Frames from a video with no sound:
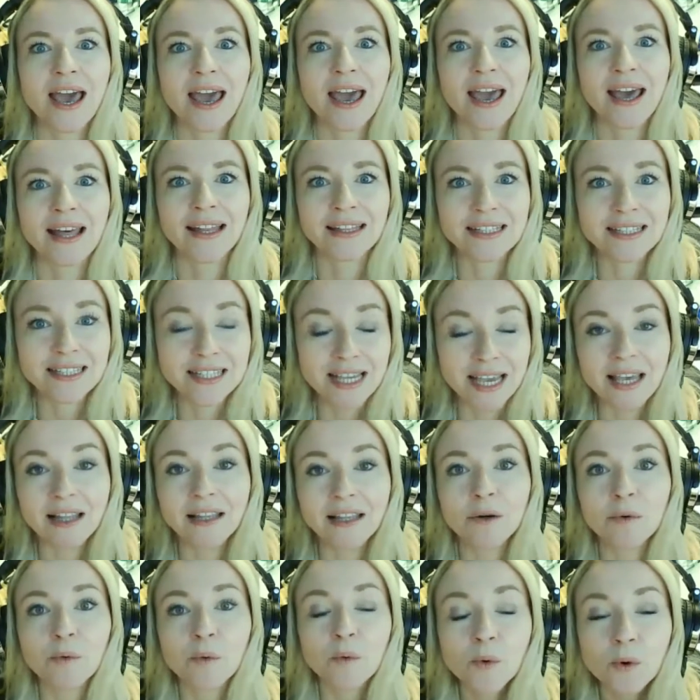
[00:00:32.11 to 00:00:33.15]
and
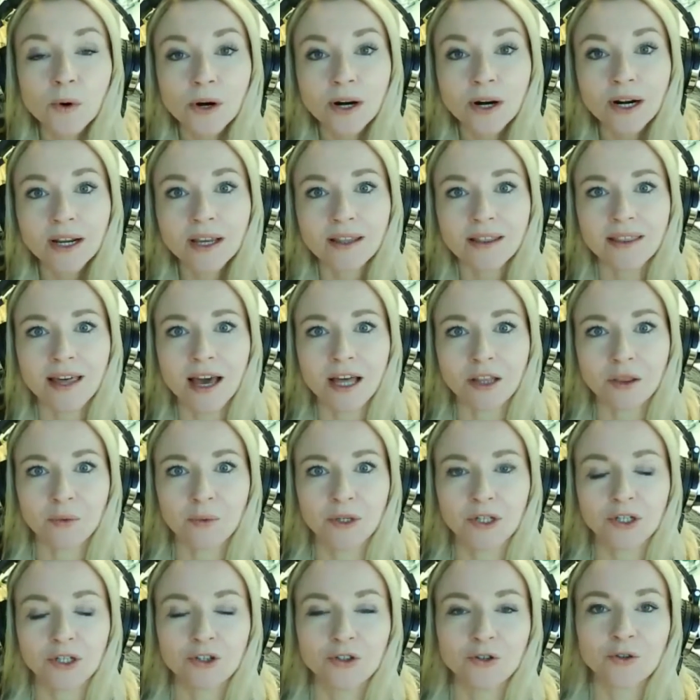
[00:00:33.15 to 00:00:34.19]
daily work that
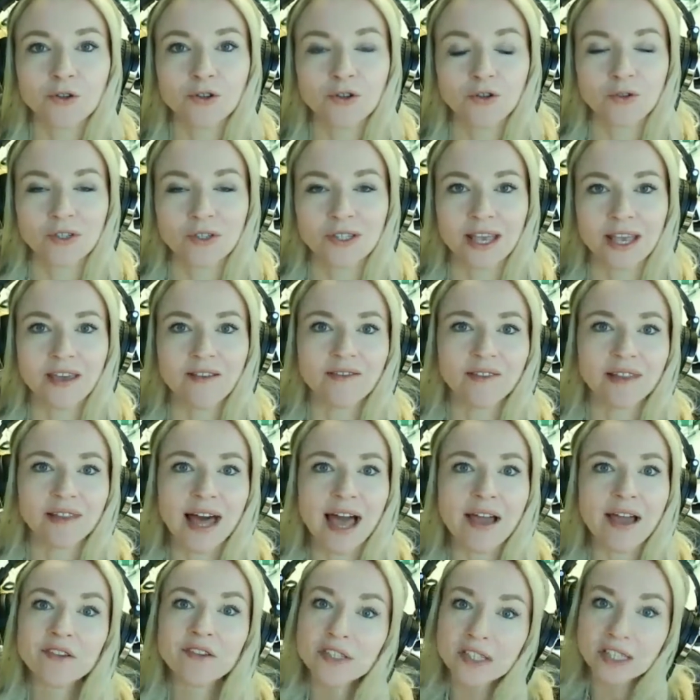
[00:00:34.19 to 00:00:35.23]
we do to save
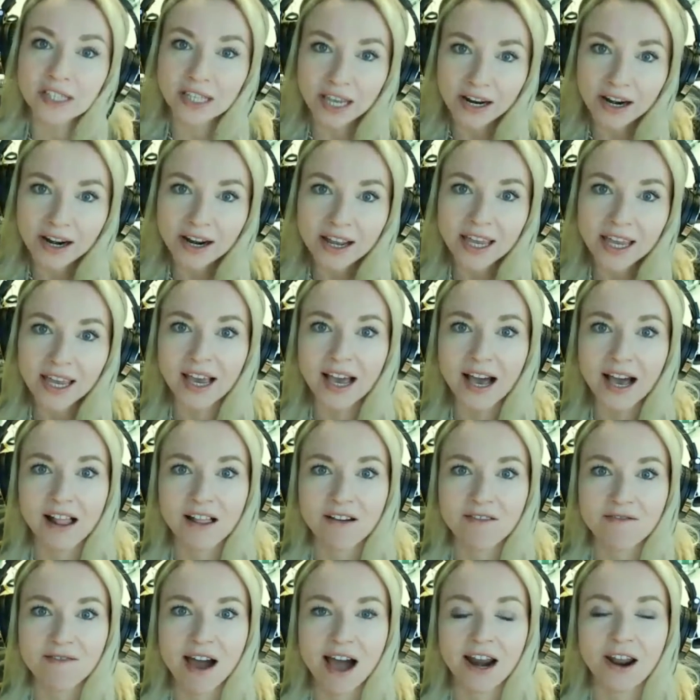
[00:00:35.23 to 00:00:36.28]
lives here in
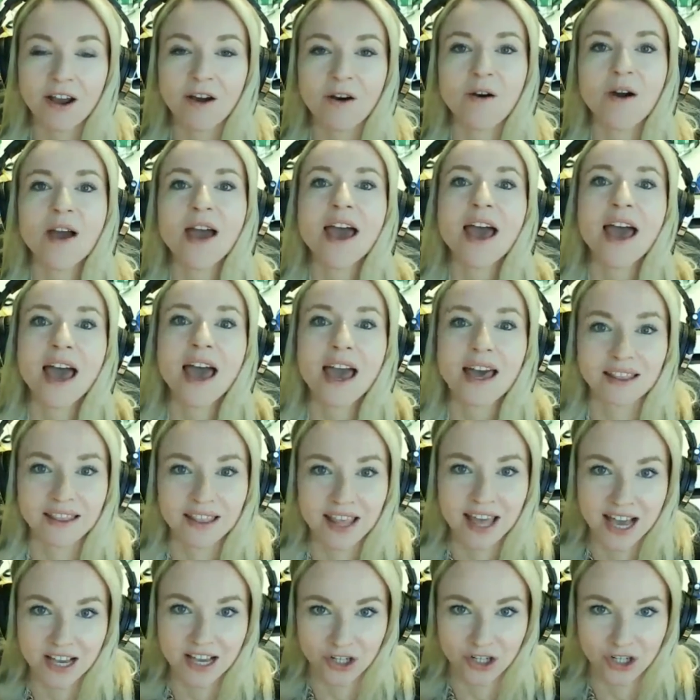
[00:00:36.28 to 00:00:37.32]
Colorado and
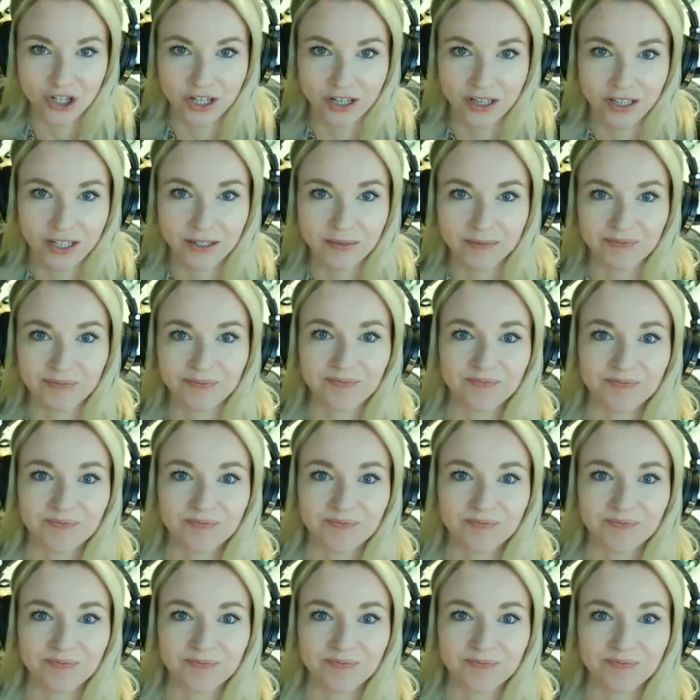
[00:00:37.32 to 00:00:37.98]
nationally.